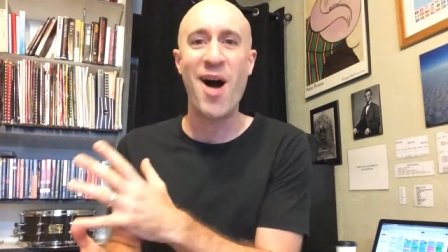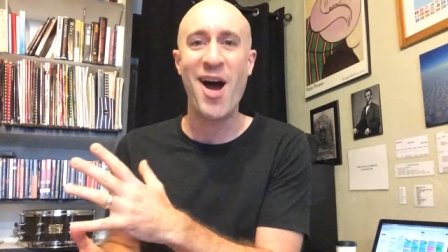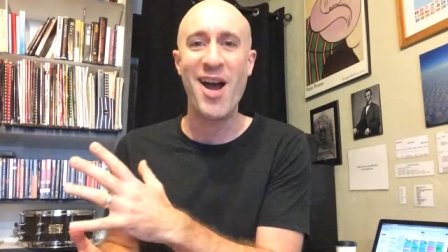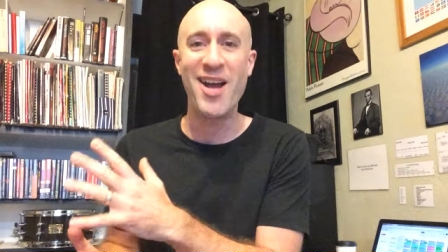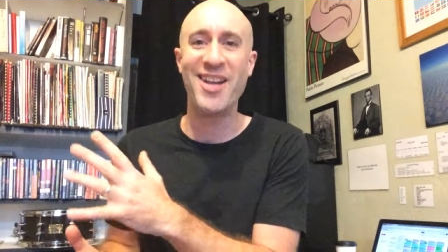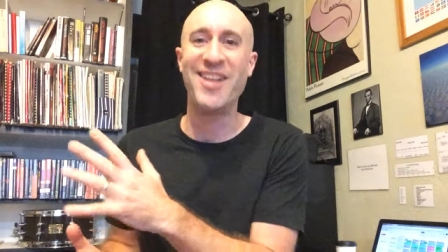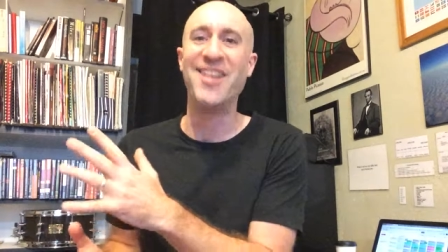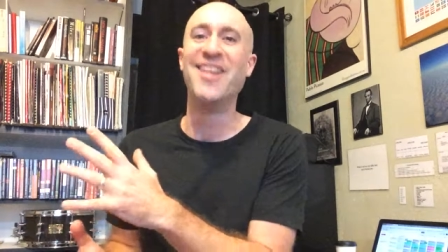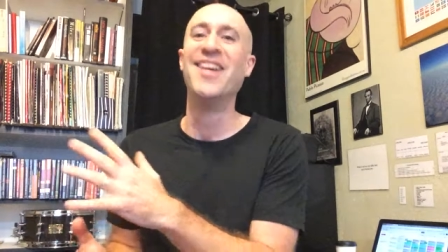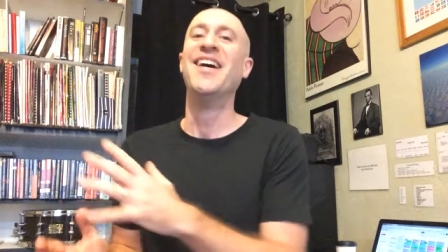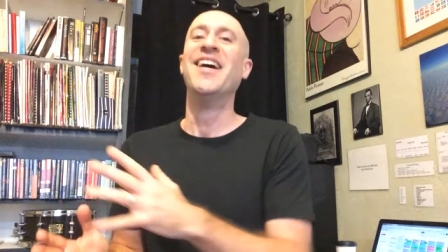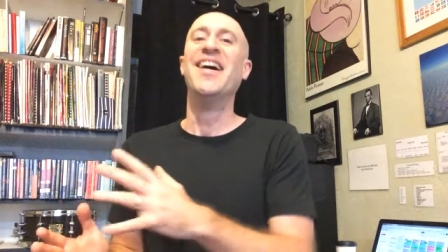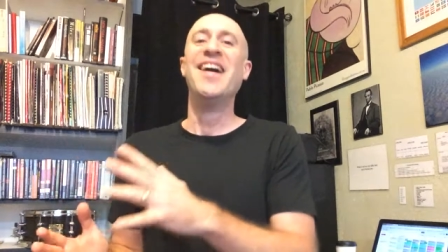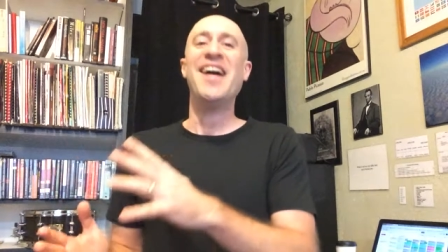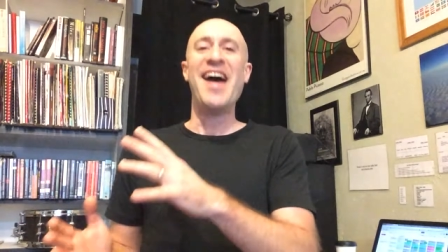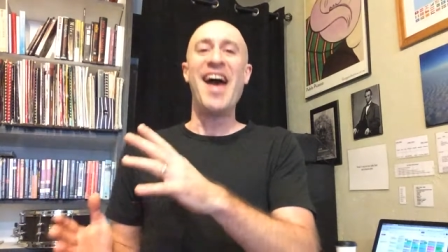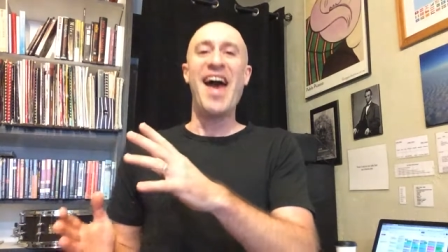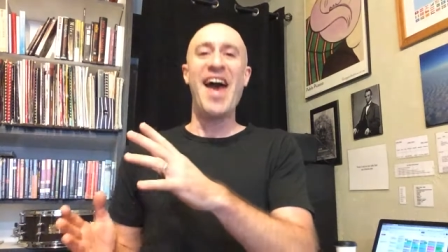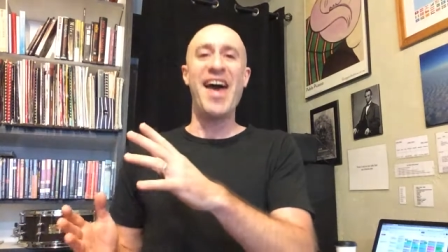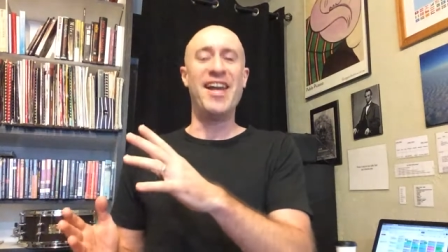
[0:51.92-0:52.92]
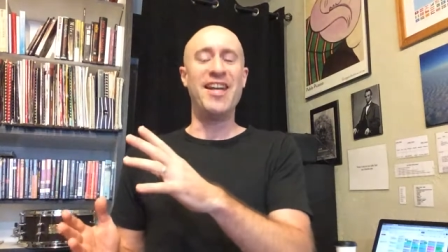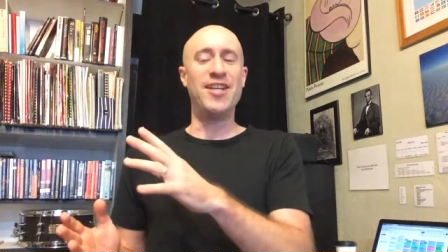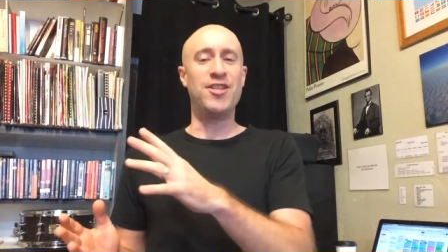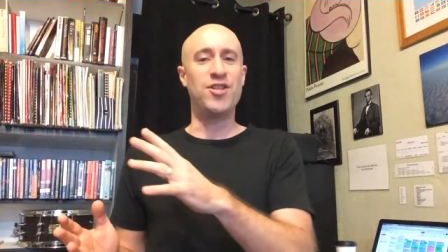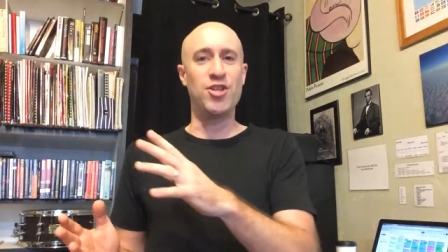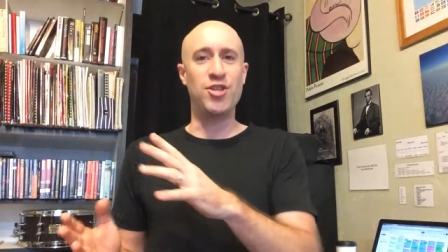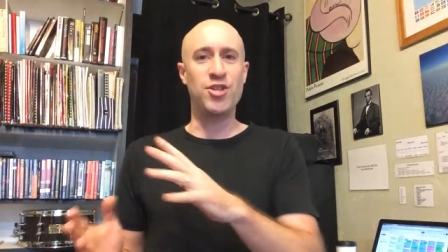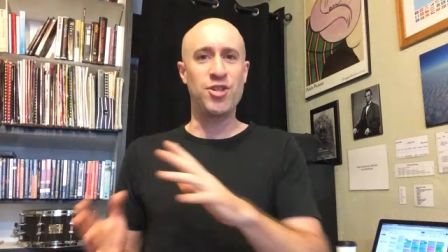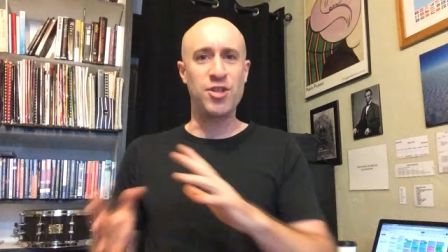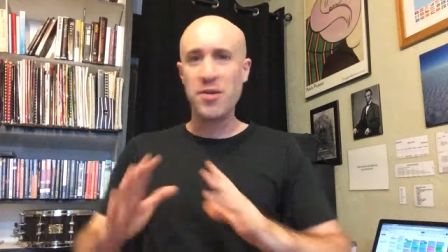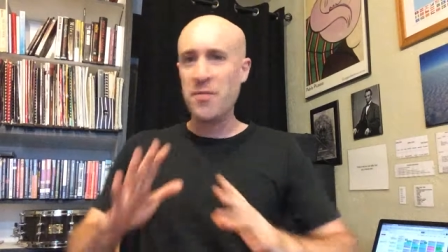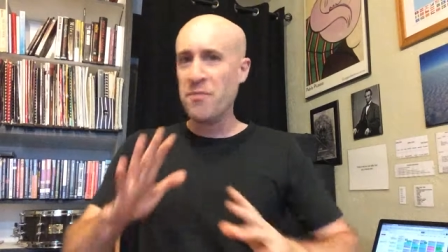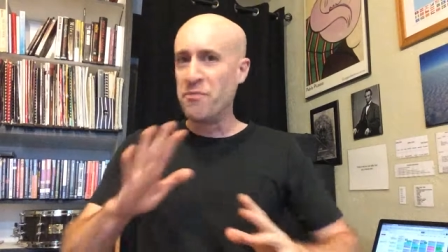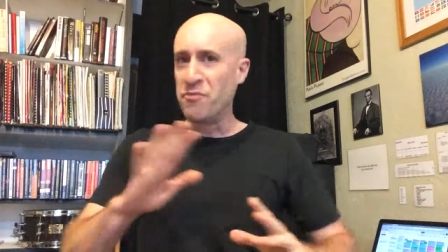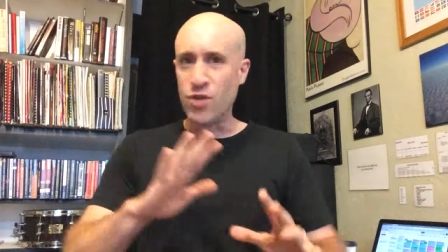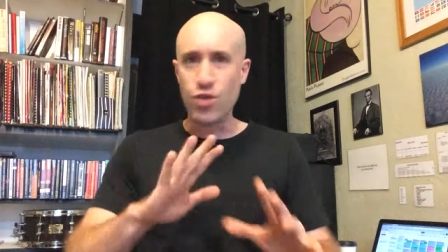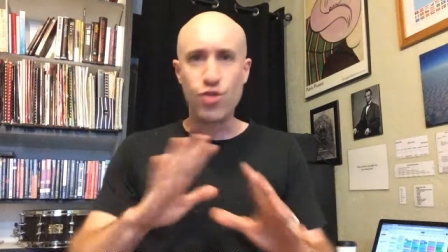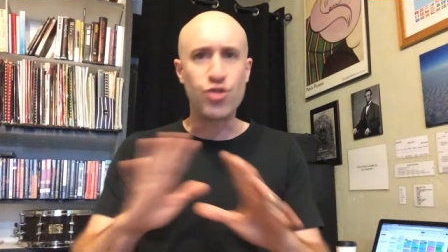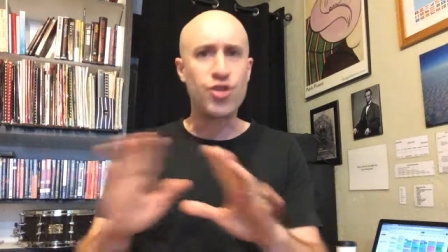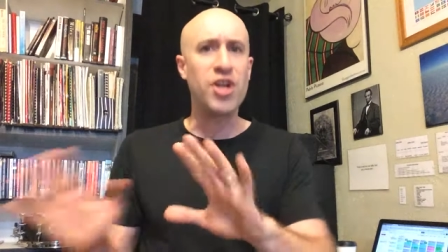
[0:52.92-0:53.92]
buying, and it just
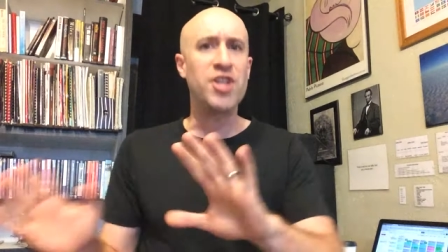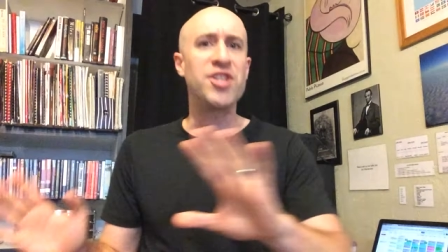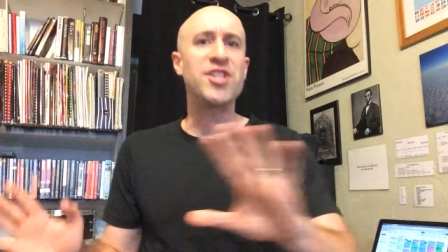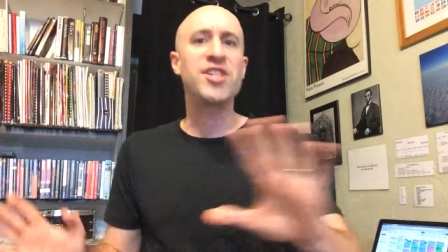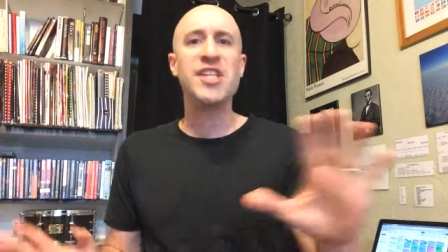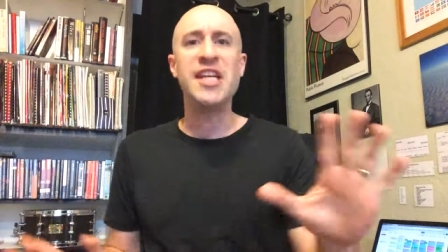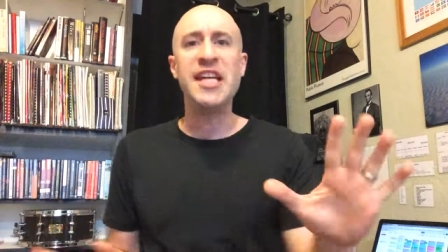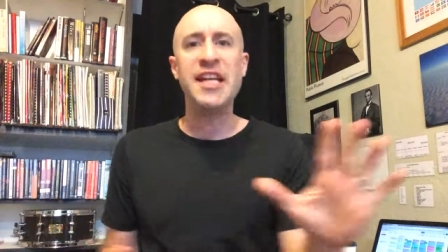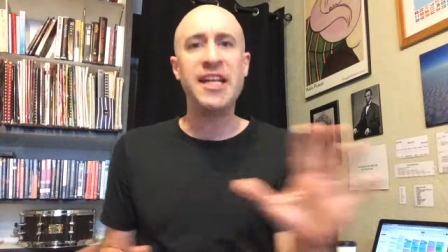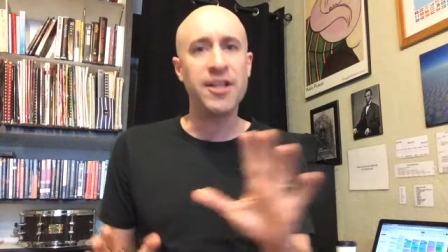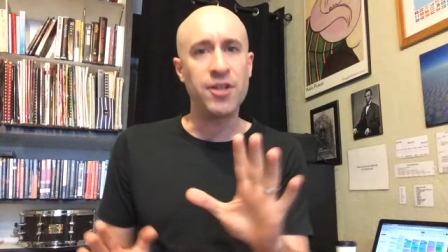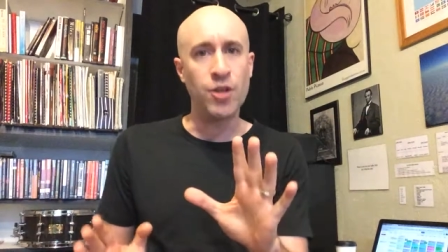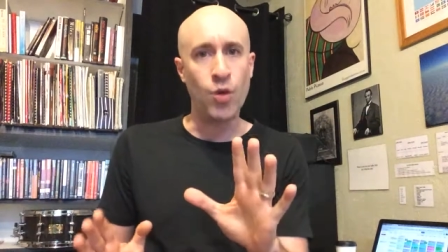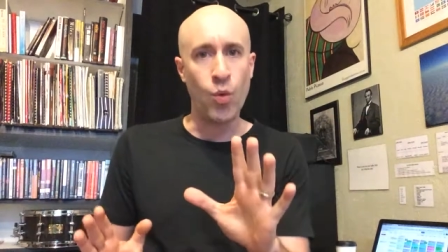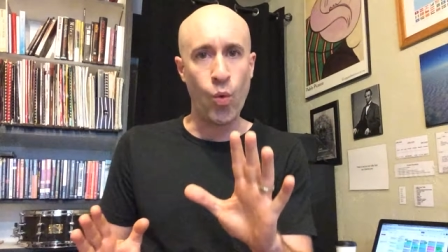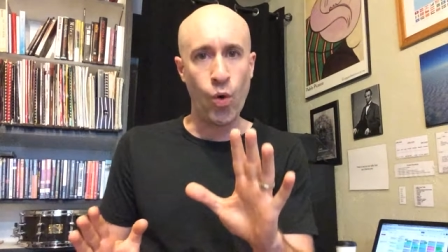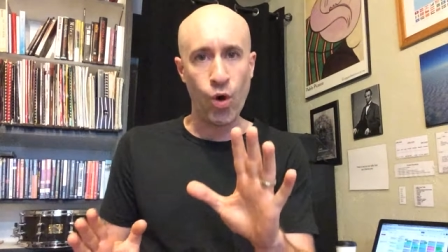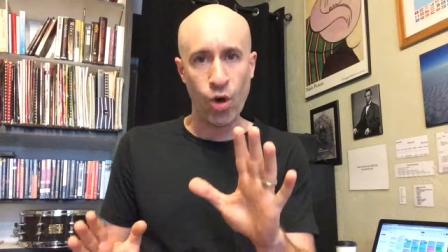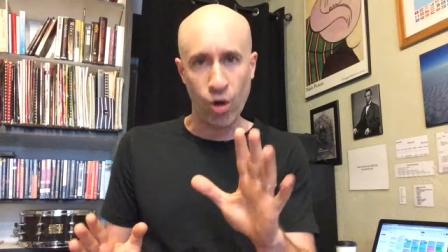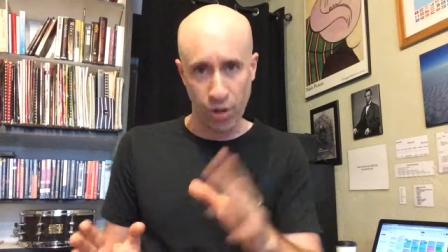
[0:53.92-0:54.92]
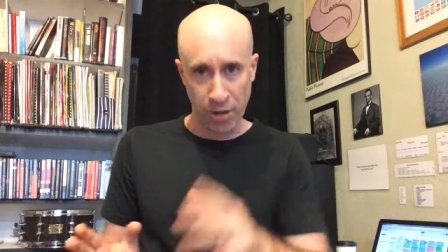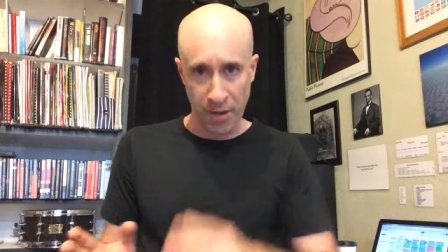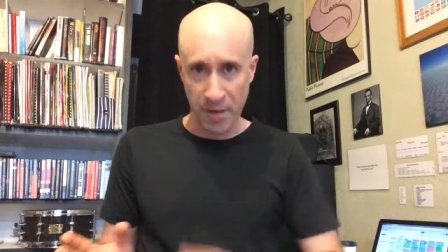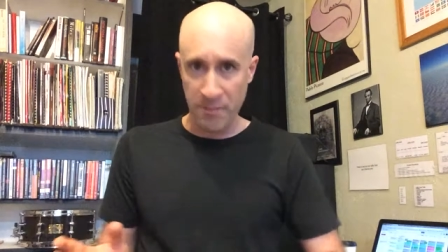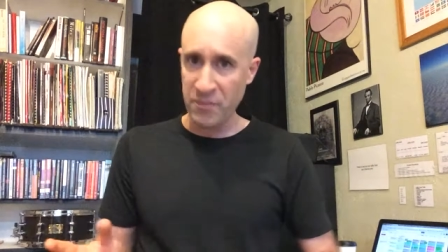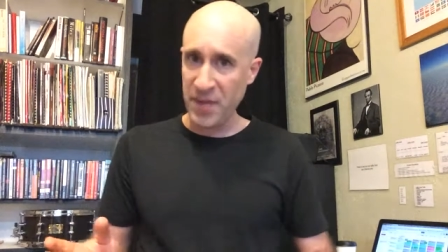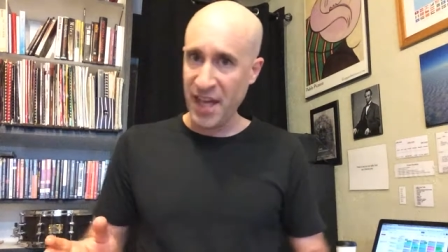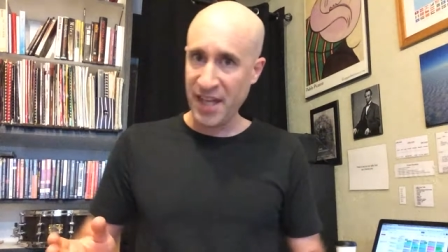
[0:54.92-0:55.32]
you start seeing it in the world.